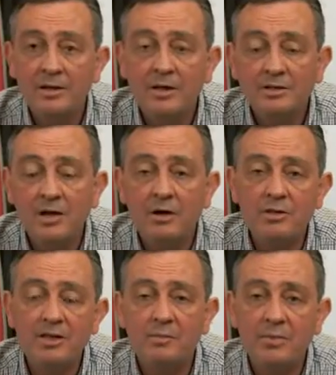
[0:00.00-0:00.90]
So
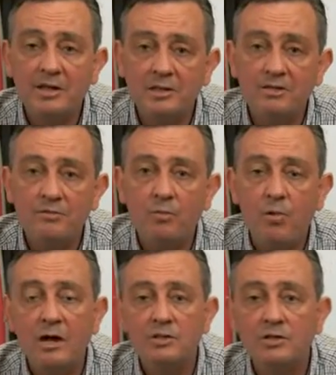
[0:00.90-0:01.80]
think about the different
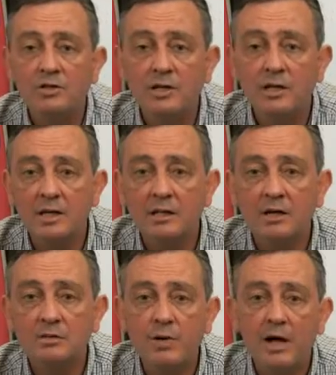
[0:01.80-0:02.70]
ways that you can get
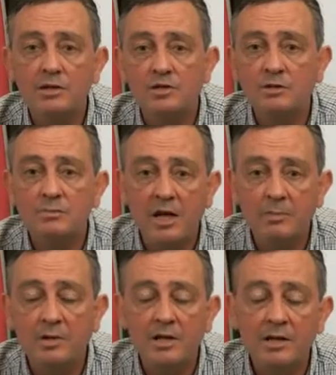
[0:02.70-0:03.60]
those partnerships
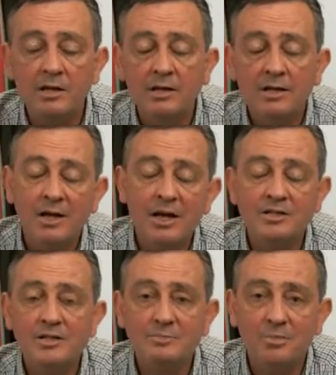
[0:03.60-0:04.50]
happening, as
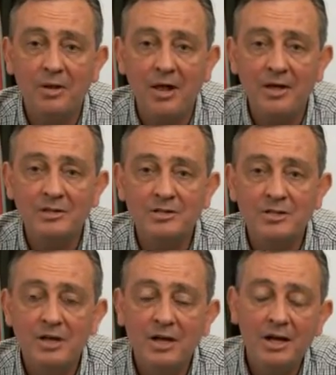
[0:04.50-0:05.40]
simple as
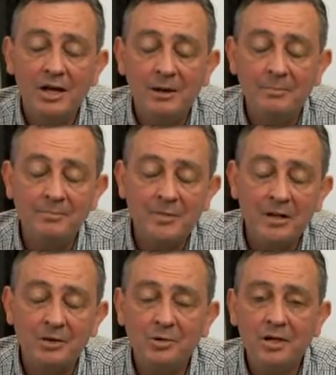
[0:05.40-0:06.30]

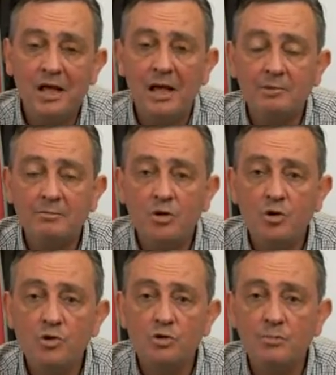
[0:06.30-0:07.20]
looking at
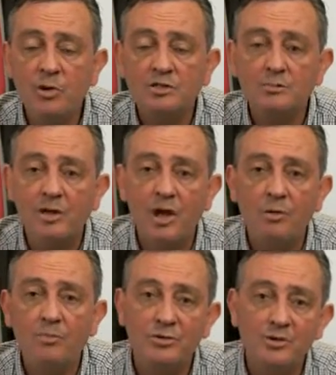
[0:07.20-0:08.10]
who could possibly
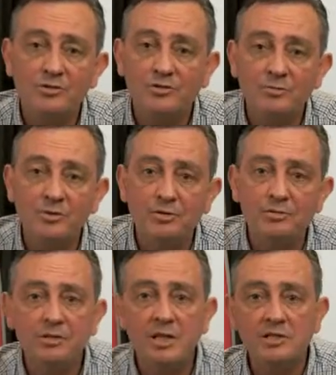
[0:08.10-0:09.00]
help you contribute
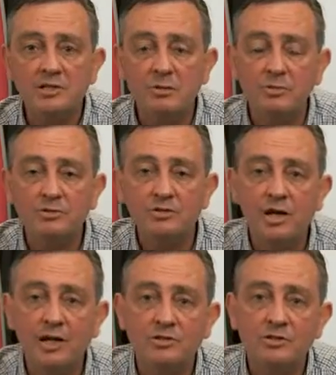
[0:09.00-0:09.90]
that step or
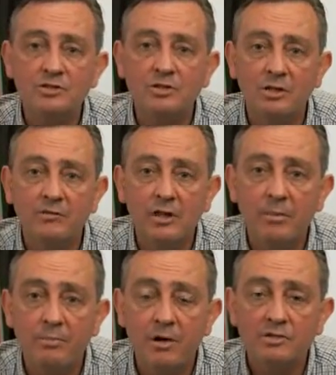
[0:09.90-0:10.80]
stage to deliver
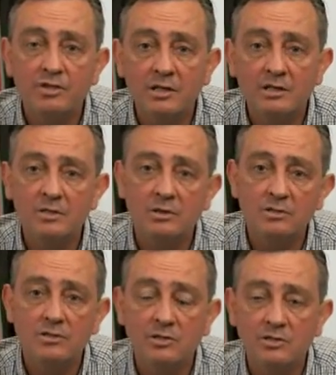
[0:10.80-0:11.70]
that project so
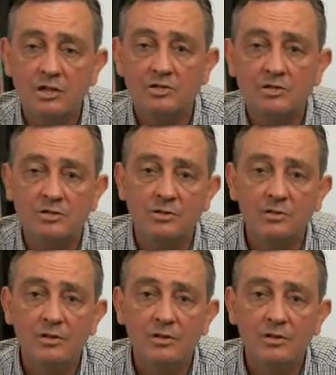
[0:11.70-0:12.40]
it's not just you.